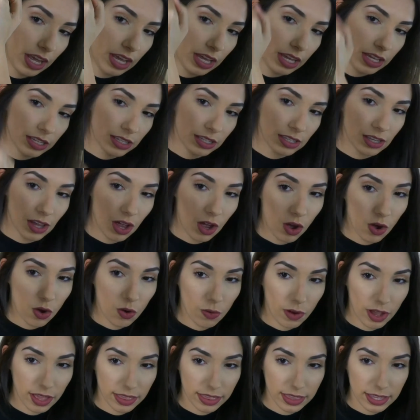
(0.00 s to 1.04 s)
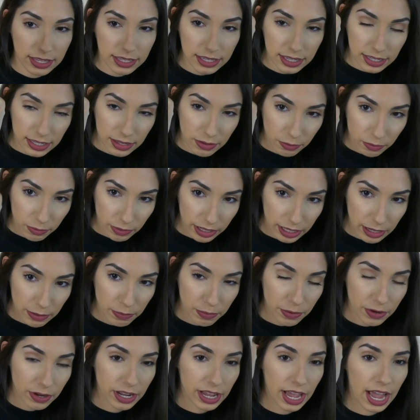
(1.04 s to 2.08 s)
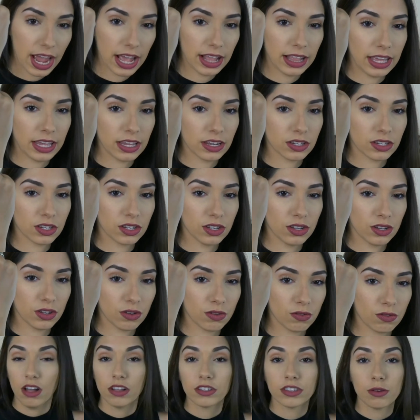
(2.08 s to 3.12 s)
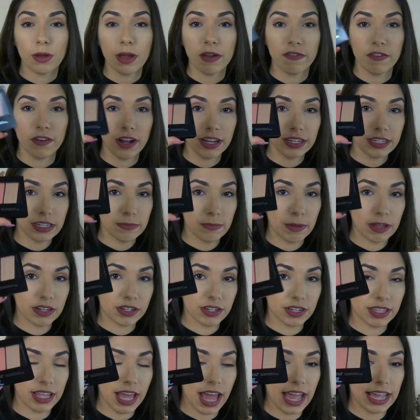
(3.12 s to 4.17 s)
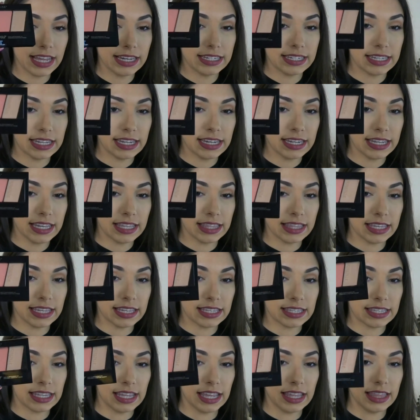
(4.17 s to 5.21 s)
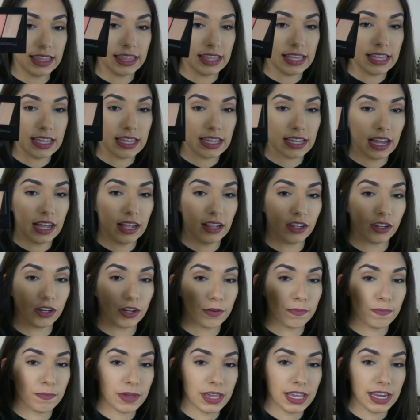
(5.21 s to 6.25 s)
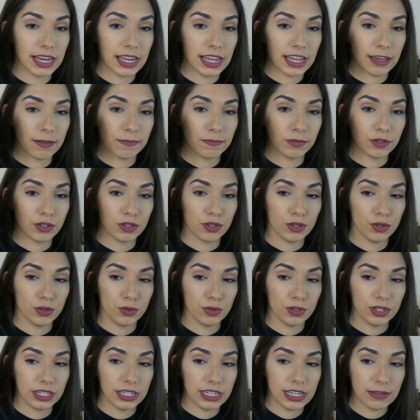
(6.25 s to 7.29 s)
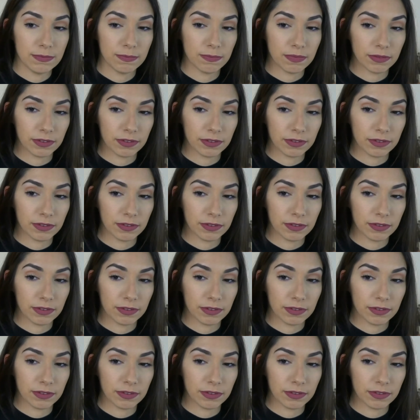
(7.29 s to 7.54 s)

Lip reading: So this is a really pretty highlight too. Also, I forgot to mention that I did get this in the color medium to deep.